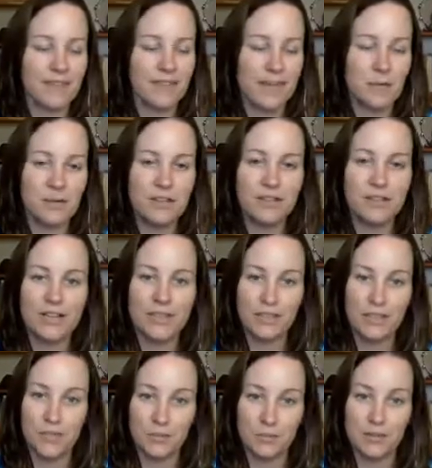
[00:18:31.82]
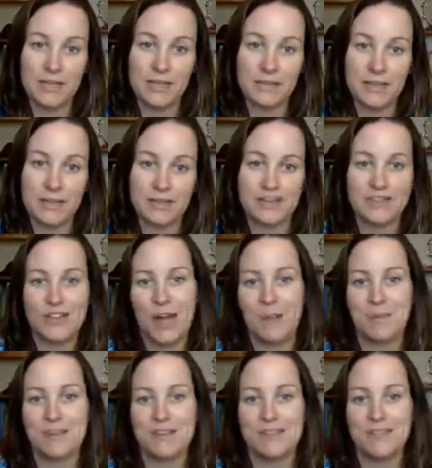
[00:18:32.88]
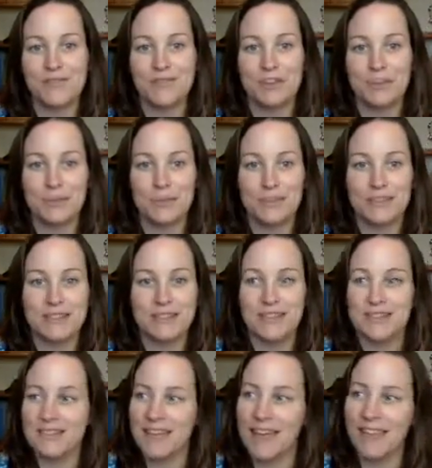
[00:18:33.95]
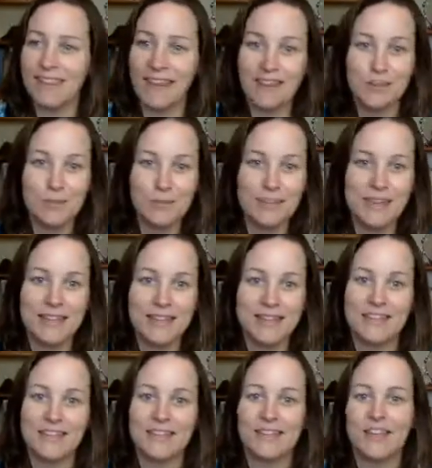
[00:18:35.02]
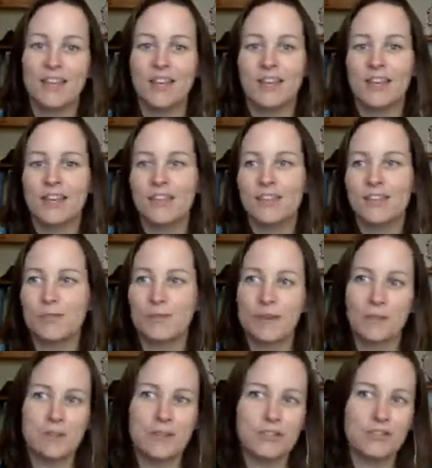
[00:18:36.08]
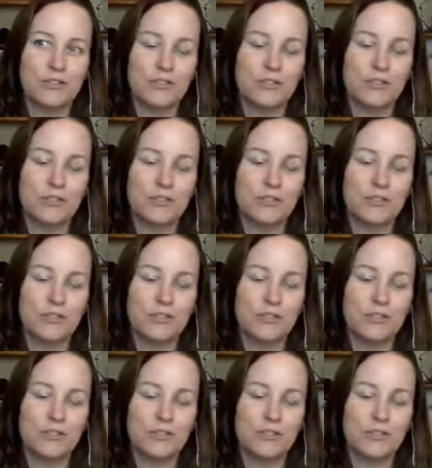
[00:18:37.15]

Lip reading: And we look at 3 main topics for your business. And that could be anything you might want to do.